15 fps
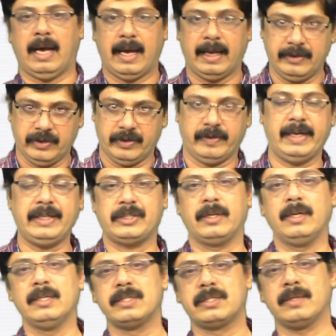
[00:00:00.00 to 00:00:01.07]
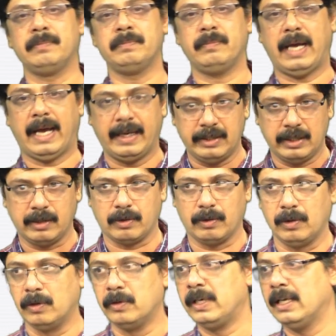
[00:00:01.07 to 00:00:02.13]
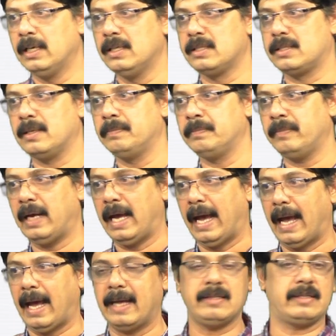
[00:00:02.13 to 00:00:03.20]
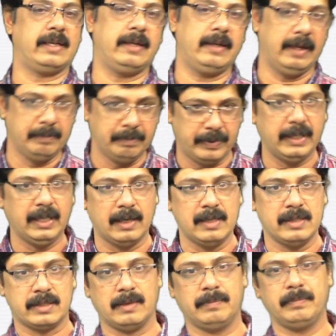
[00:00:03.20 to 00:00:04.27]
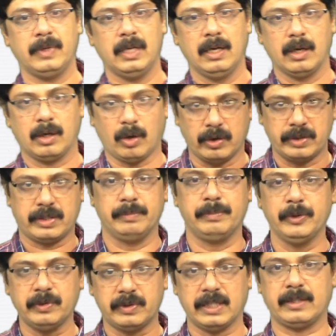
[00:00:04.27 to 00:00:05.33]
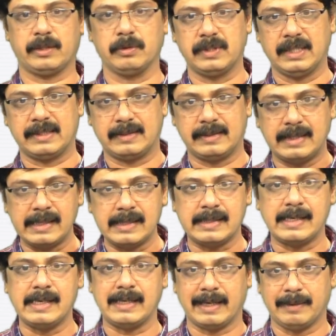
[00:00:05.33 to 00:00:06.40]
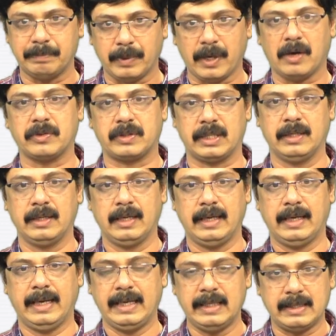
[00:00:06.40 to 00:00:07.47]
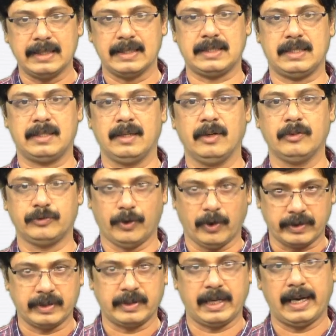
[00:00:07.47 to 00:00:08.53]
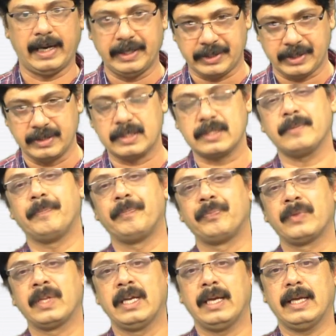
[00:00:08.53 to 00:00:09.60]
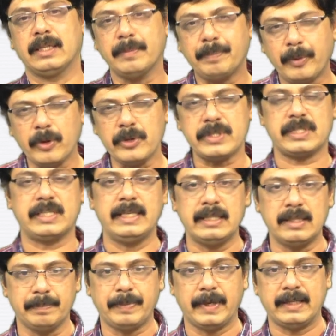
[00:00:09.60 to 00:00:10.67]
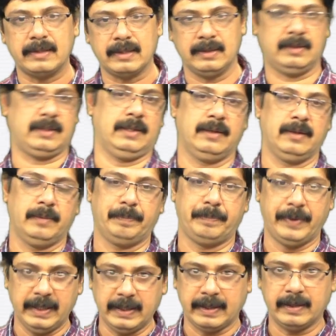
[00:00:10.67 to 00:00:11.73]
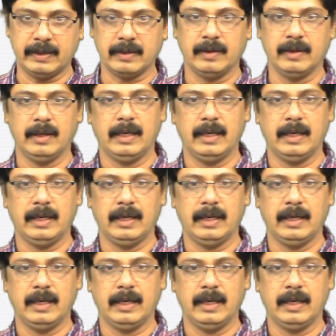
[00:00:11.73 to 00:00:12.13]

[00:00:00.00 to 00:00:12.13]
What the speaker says: anti-racialism, anti-colonialism, anti-imperialism contributed to the thinking about India's foreign relations. In the post-independent period,